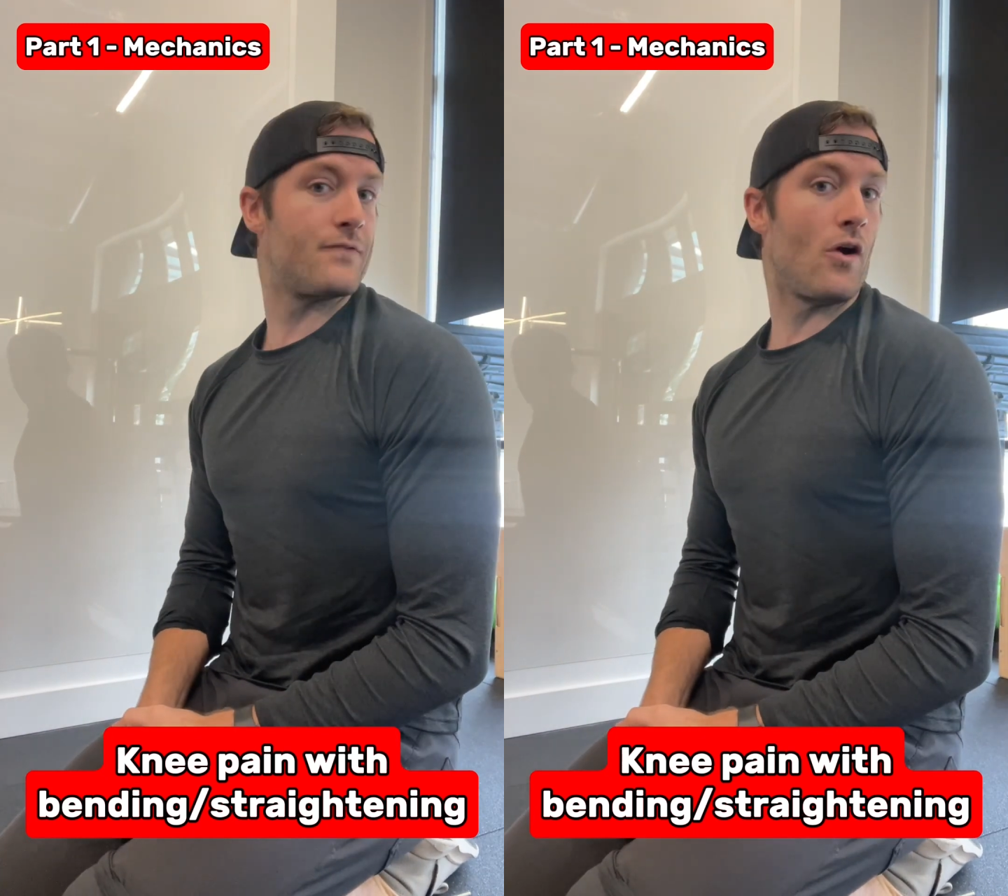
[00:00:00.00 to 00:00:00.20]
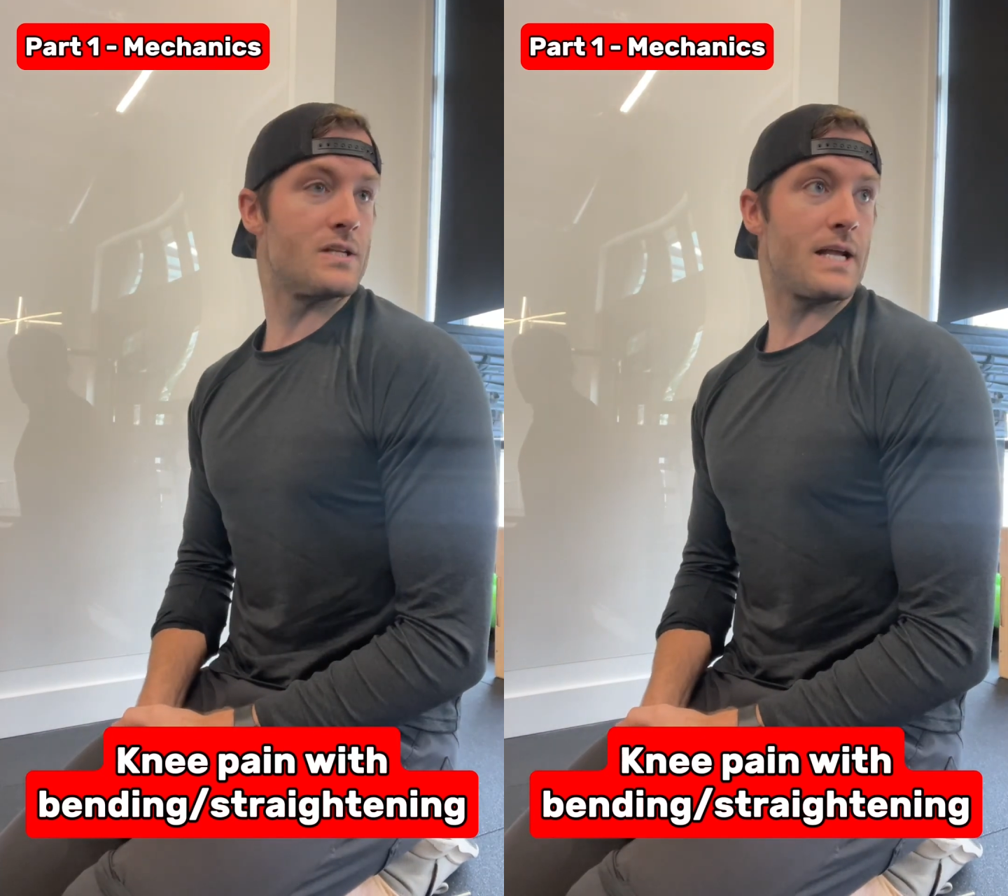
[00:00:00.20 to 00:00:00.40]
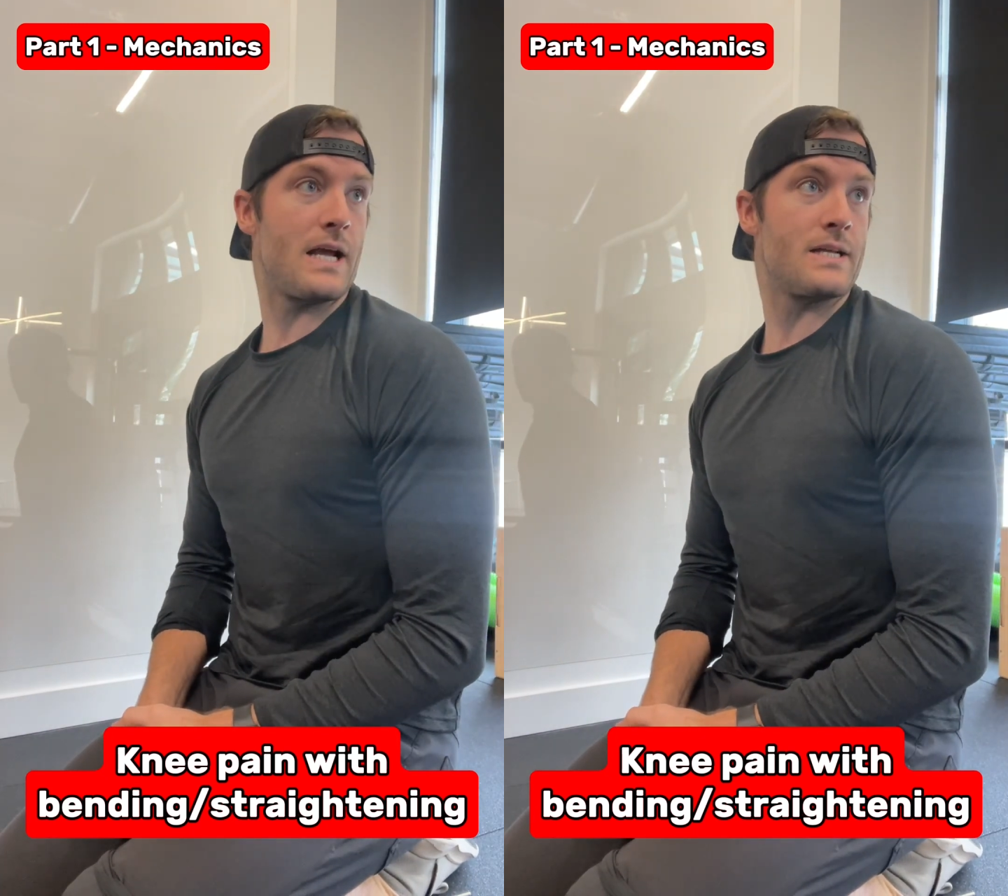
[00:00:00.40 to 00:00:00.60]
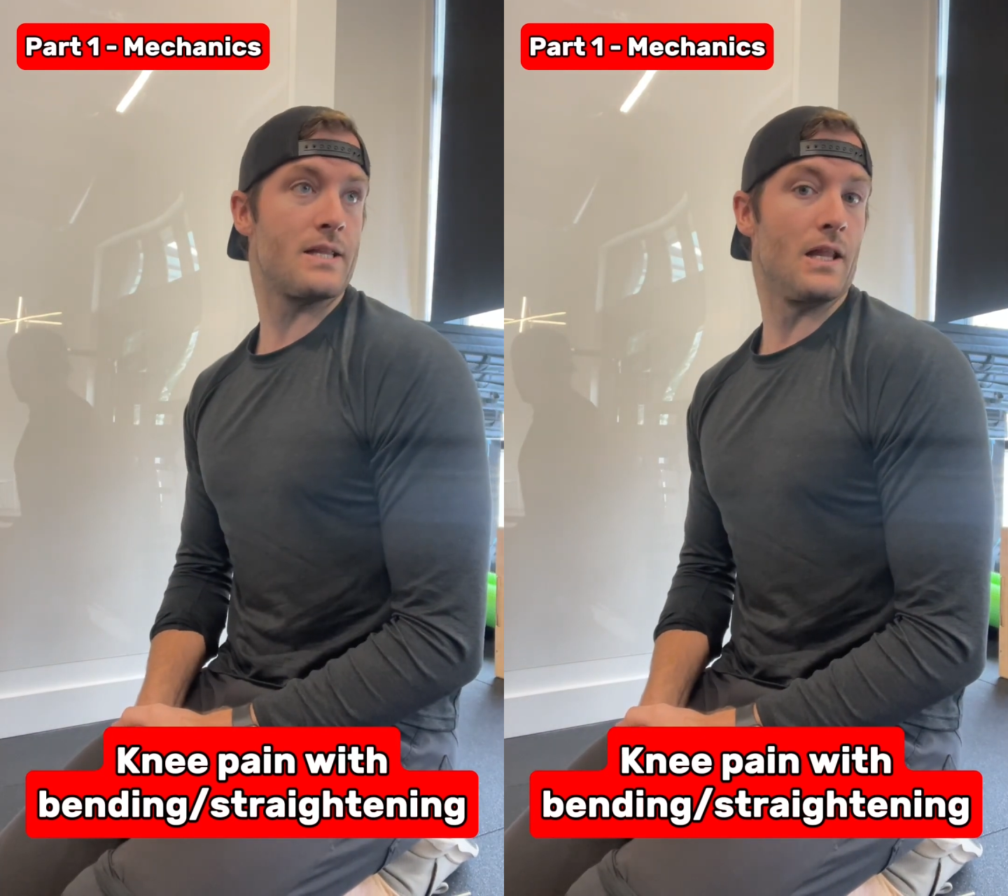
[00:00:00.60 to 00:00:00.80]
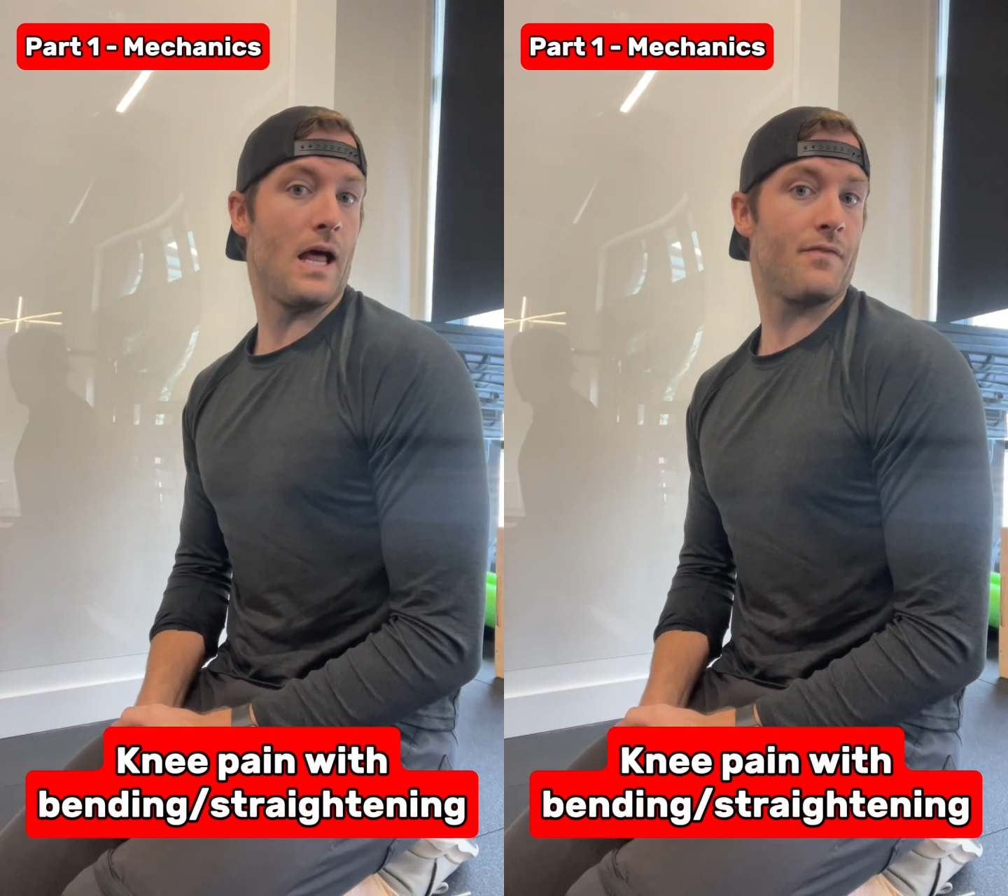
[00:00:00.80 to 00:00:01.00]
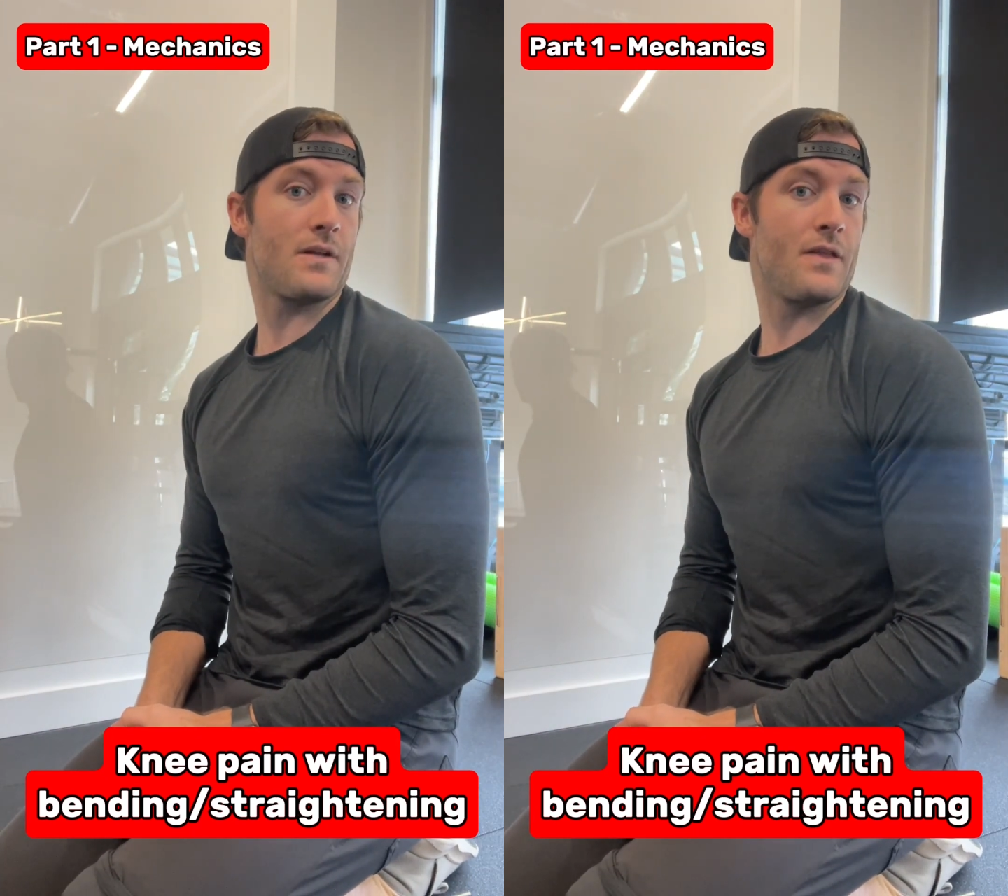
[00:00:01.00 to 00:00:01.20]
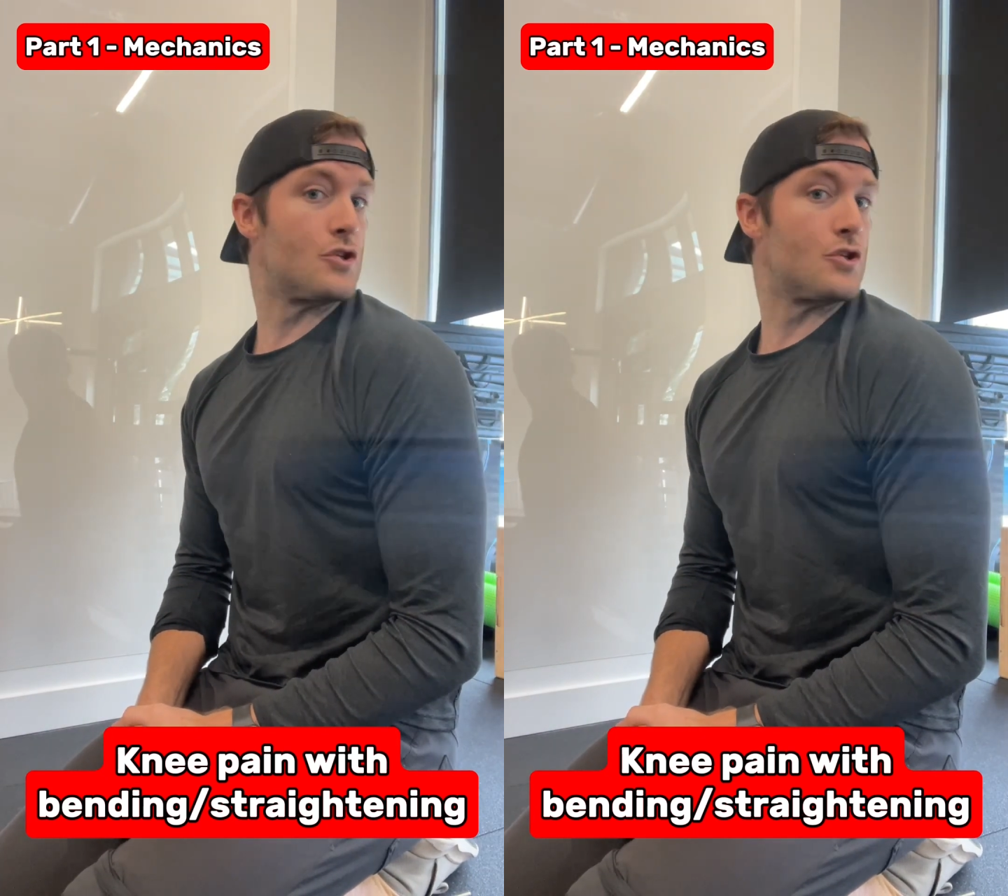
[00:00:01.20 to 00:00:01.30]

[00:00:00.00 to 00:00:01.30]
far as I can to the left and then